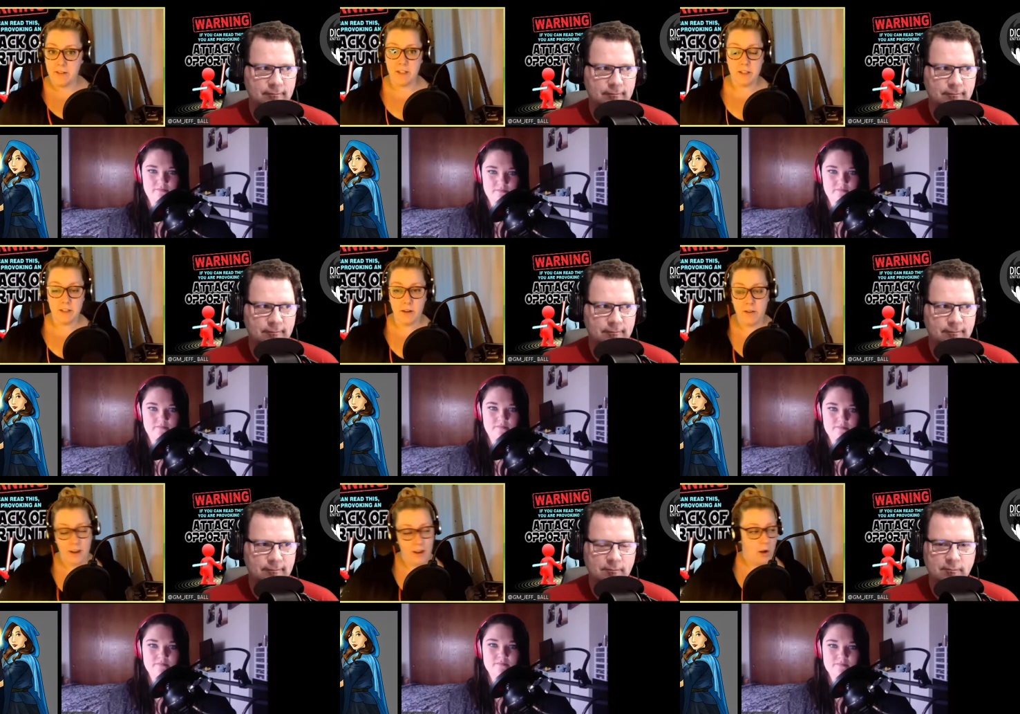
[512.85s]
Speaker 1: do it.
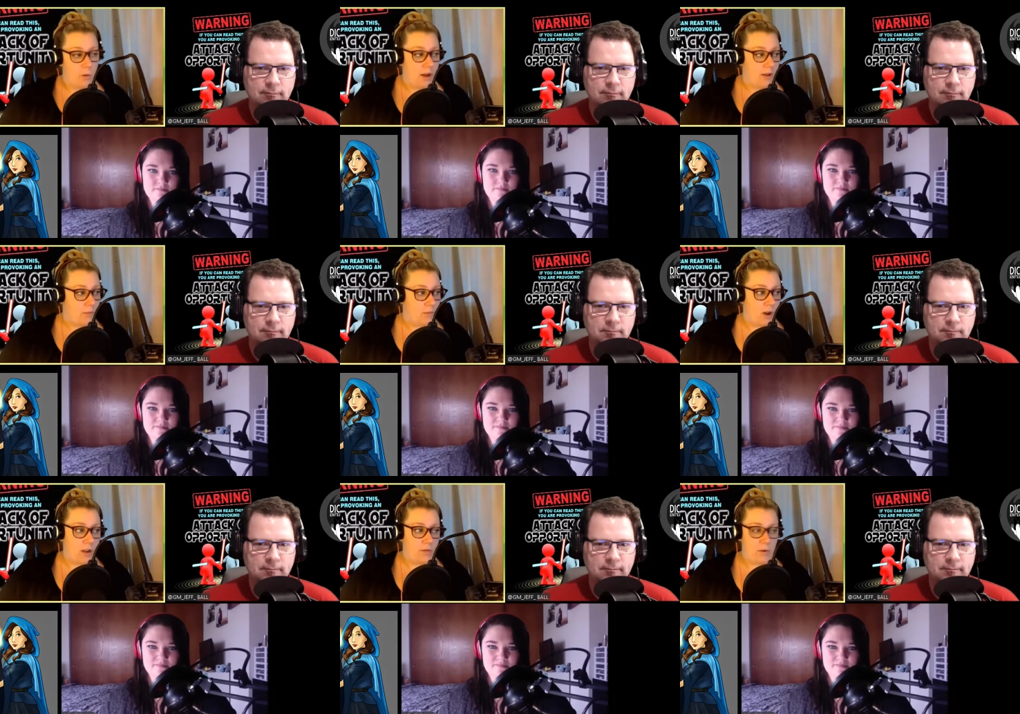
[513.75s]
So, what
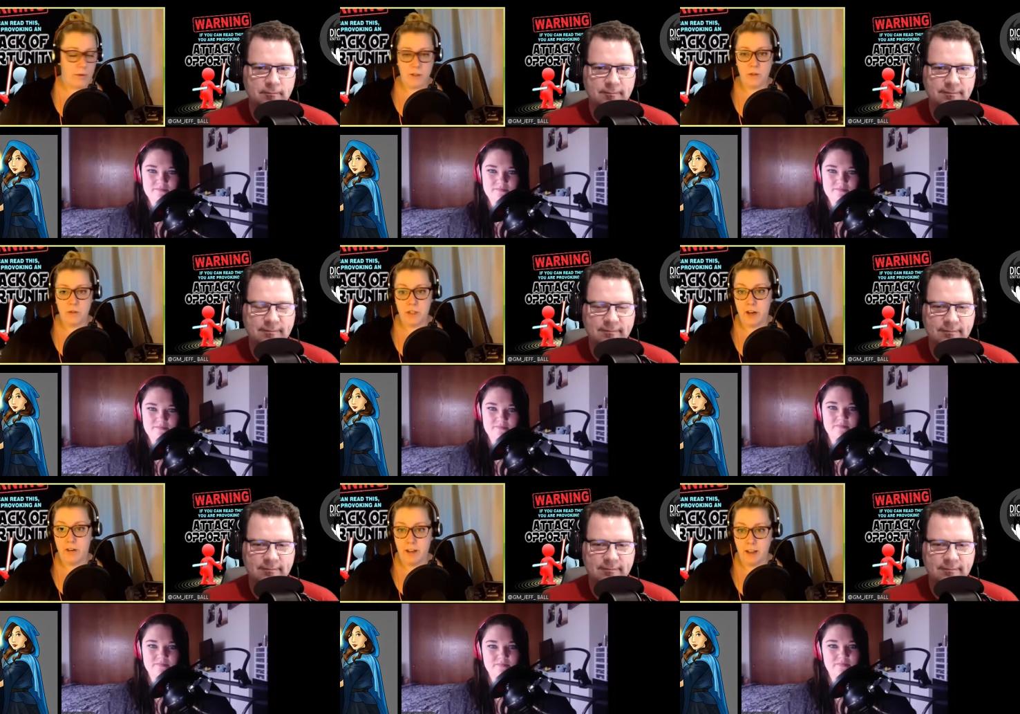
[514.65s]
brought you forward to
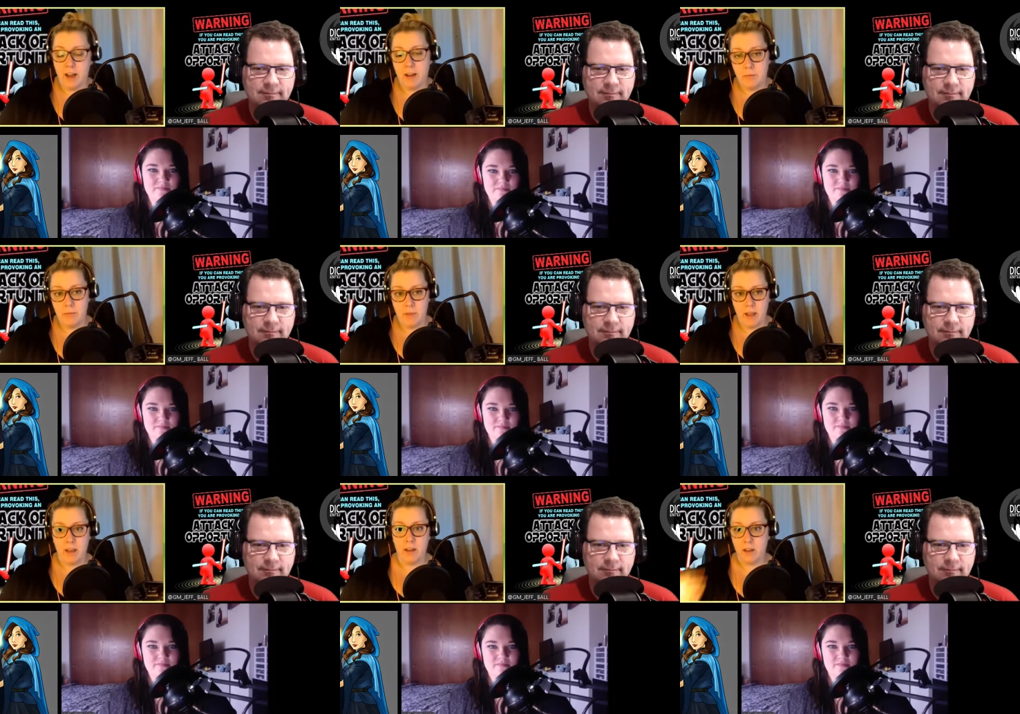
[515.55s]
sharing that and
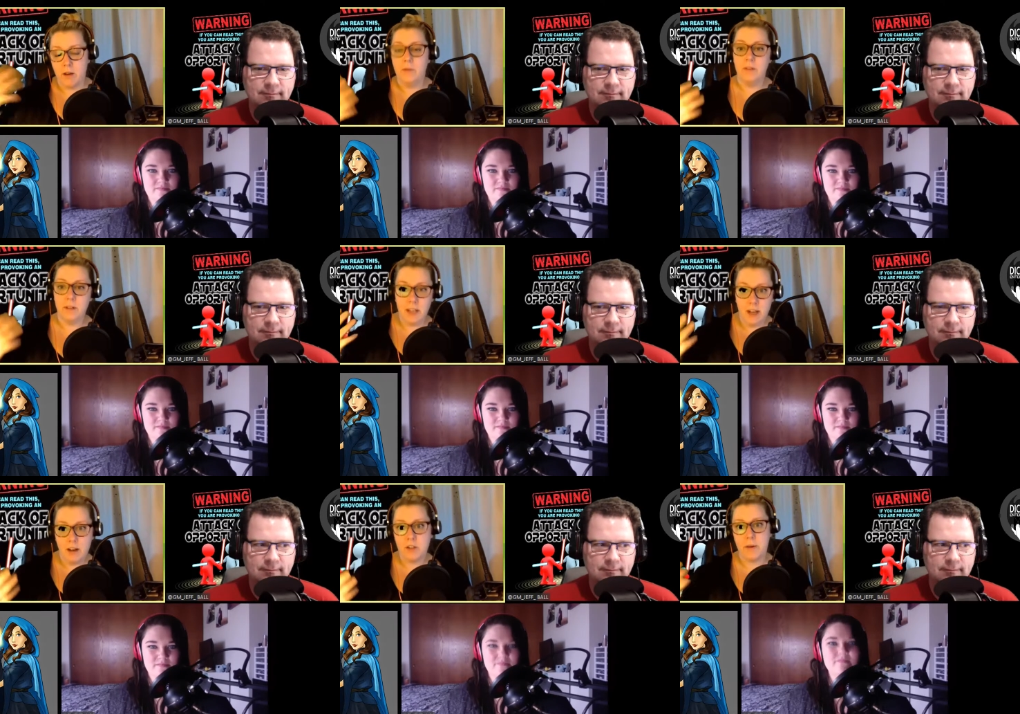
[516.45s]
making, you know,
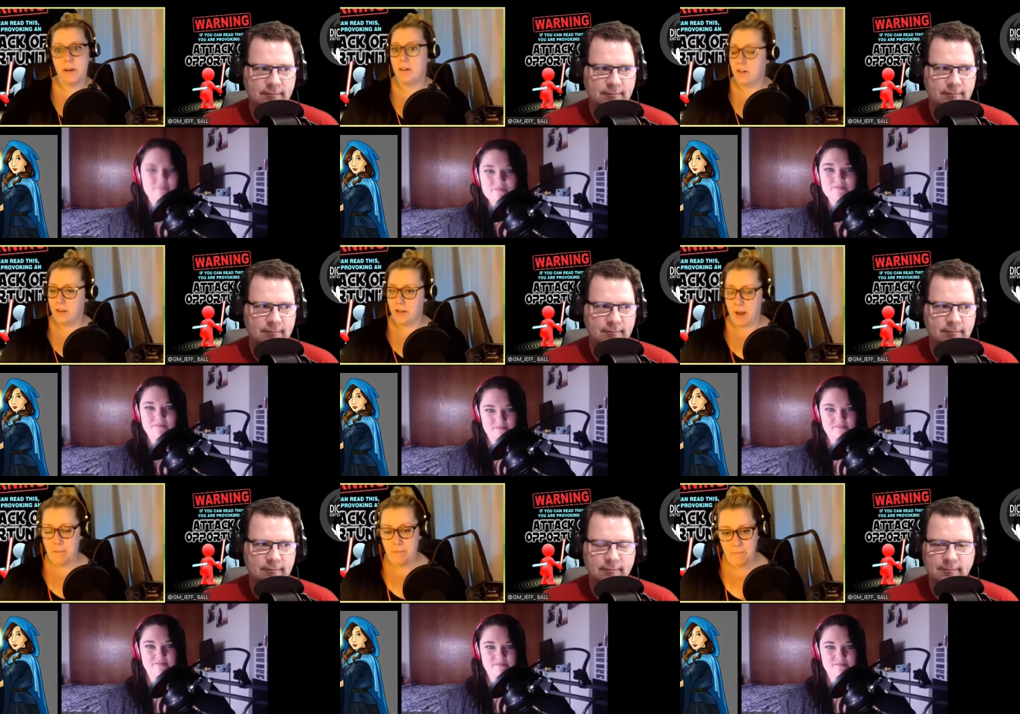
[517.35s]
getting on Twitter and all
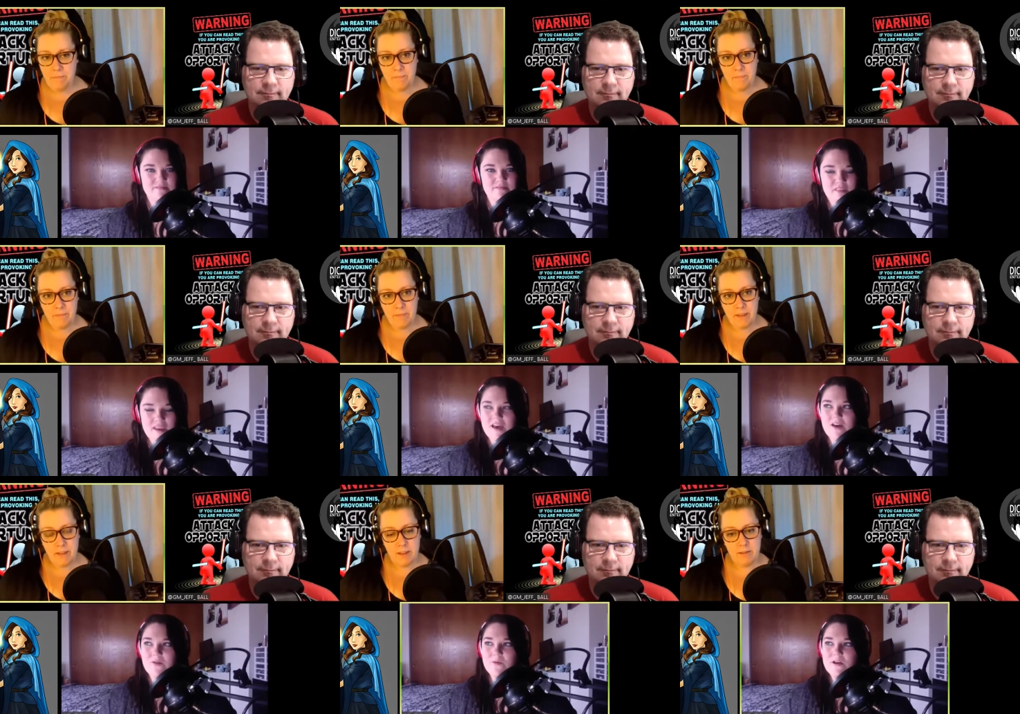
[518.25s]
that?
Speaker 2: Yeah.
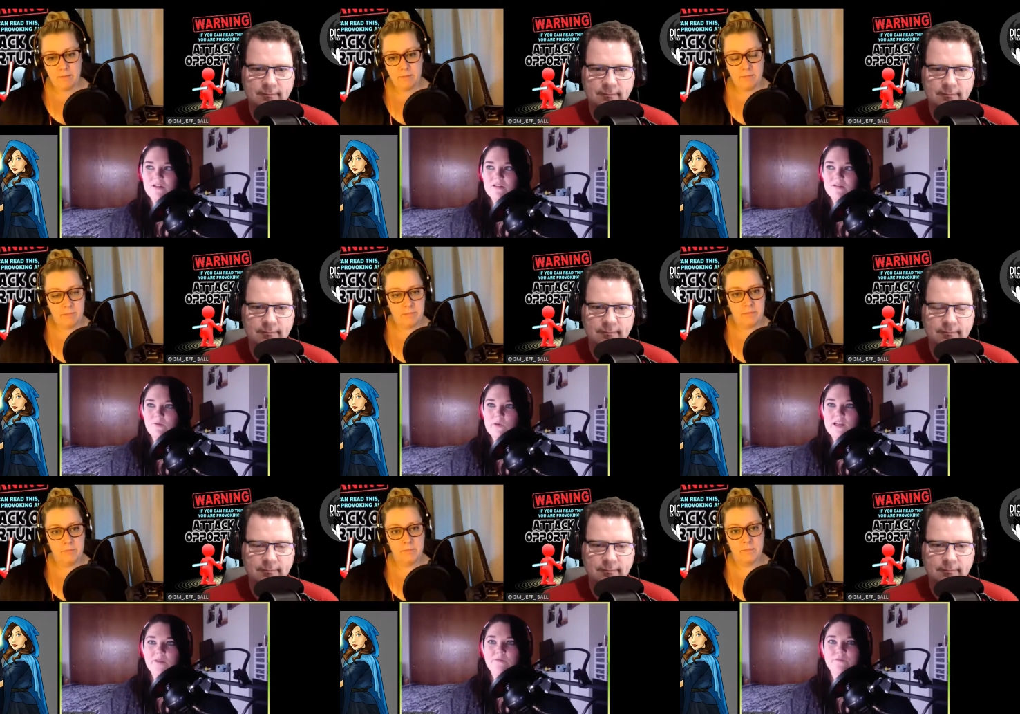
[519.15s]
Well, when
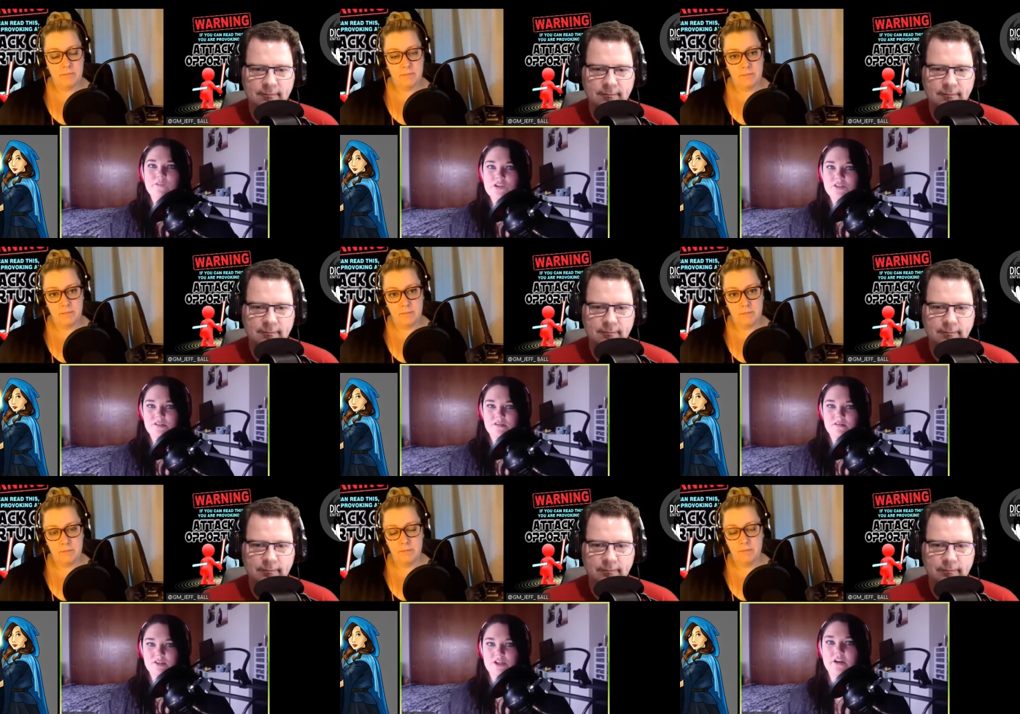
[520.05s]
I first
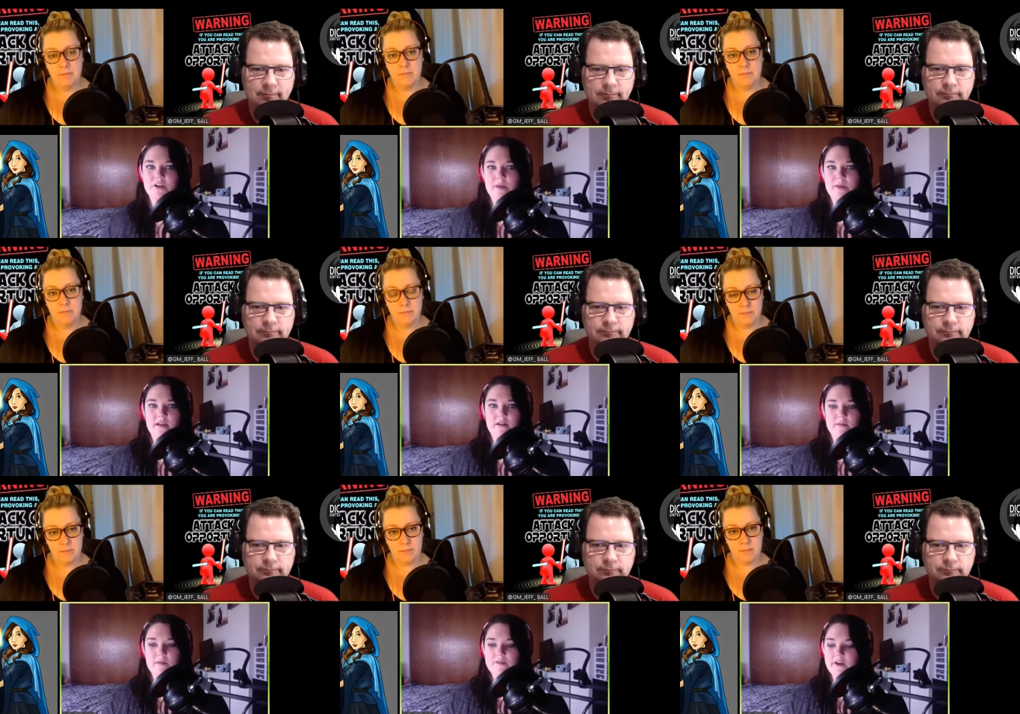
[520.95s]
started my
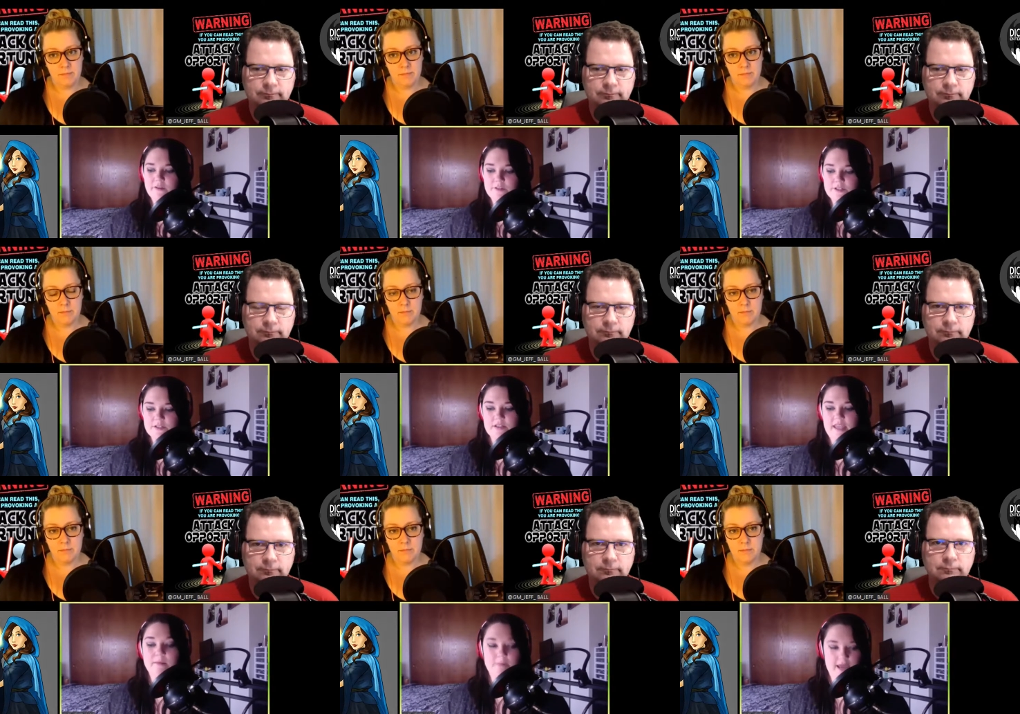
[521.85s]
my very first
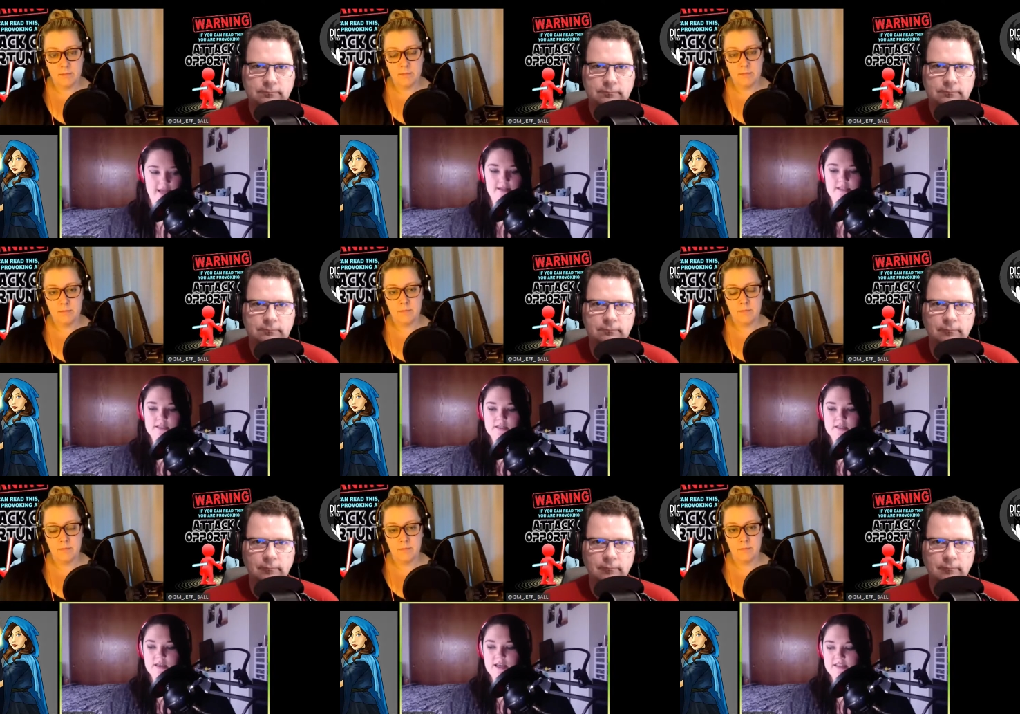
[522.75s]
campaign
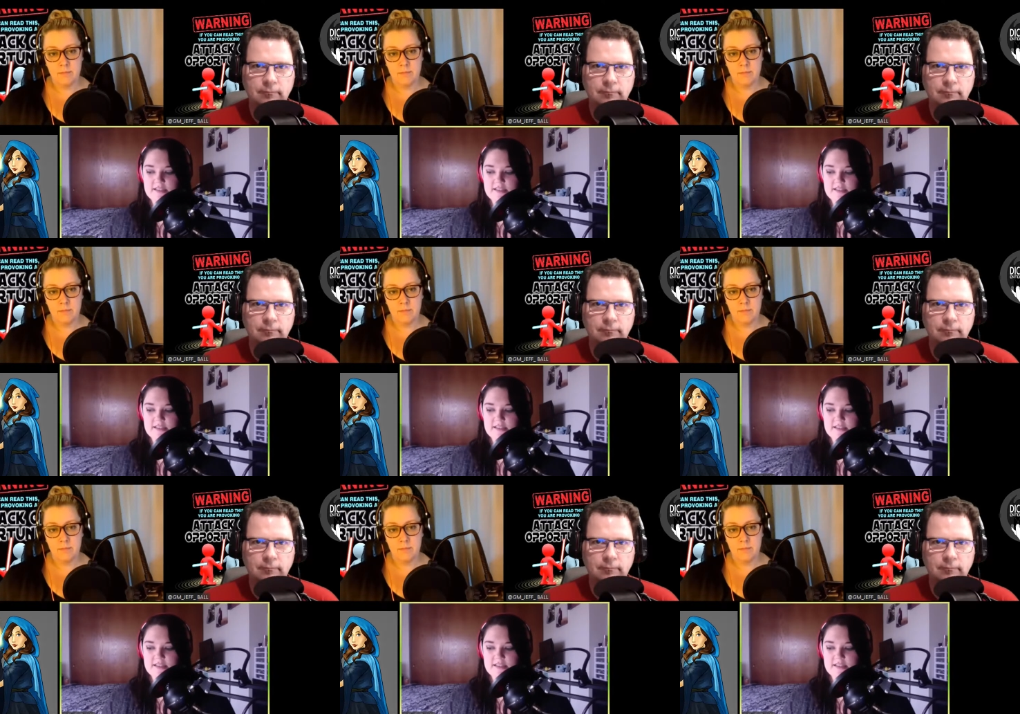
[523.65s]
as a